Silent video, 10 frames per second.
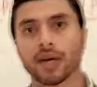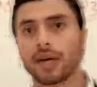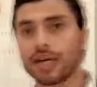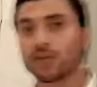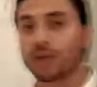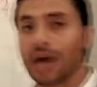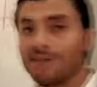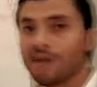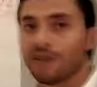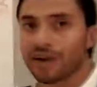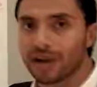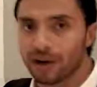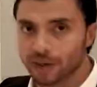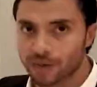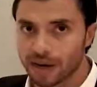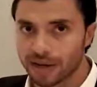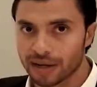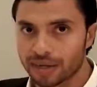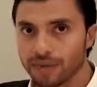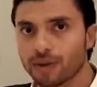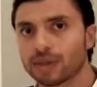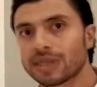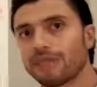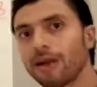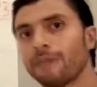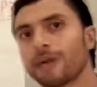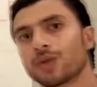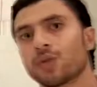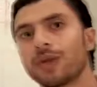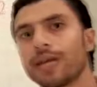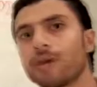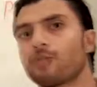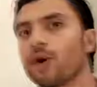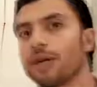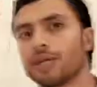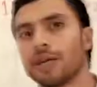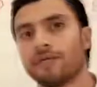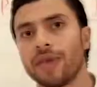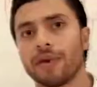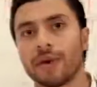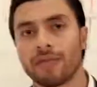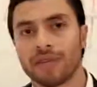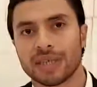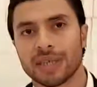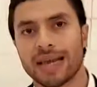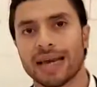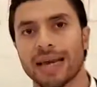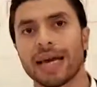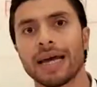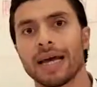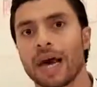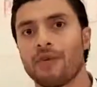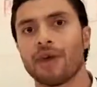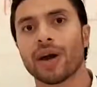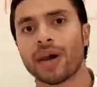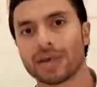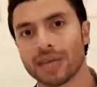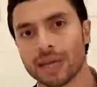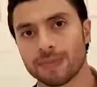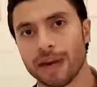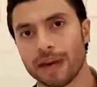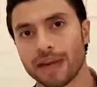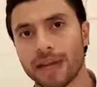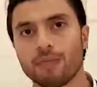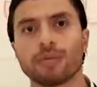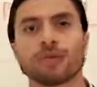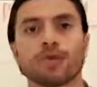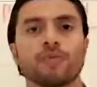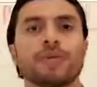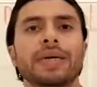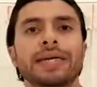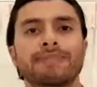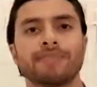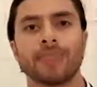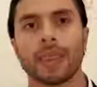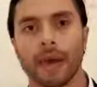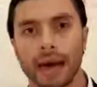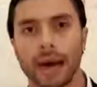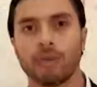is when you have a very large balcony. Because developers, when they price, if they're selling a regular size balcony, which could be, I